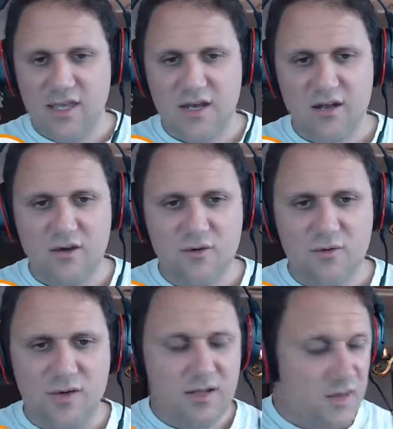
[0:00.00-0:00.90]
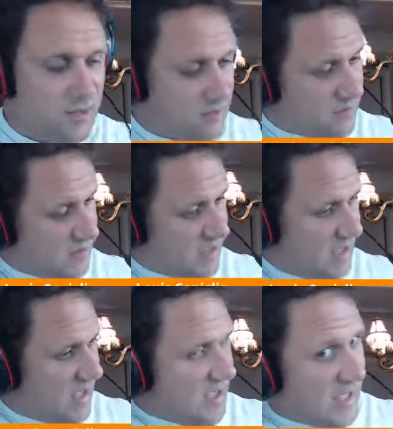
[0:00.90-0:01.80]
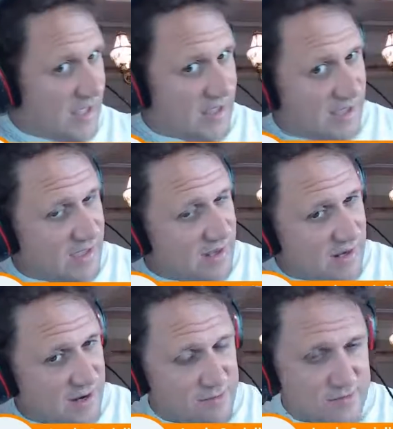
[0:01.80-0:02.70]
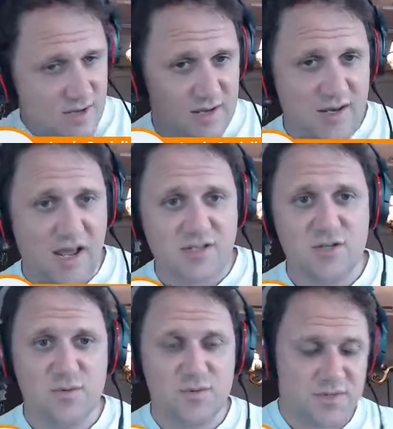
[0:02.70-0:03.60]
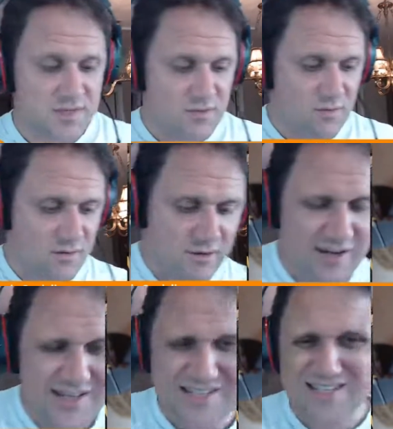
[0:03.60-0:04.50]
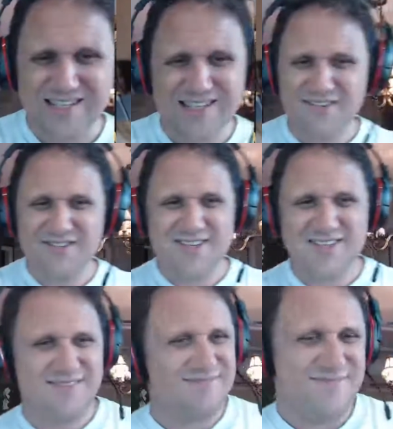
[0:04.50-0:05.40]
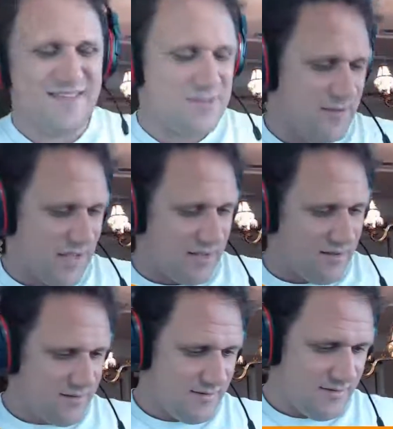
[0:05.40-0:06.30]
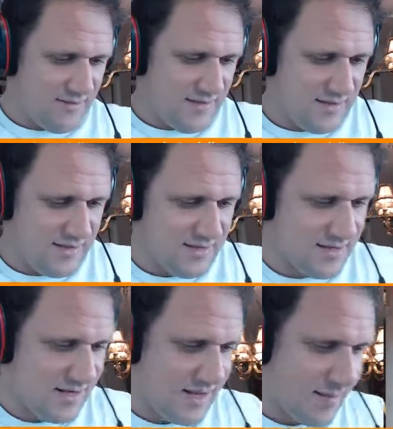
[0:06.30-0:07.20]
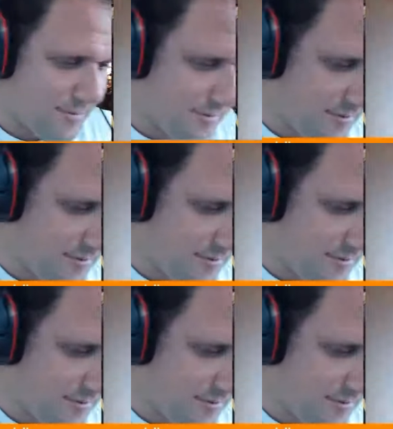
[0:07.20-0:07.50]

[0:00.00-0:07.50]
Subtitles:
You know, Lou, I get it. I too was Discord illiterate. It's just it's okay. It's just an app.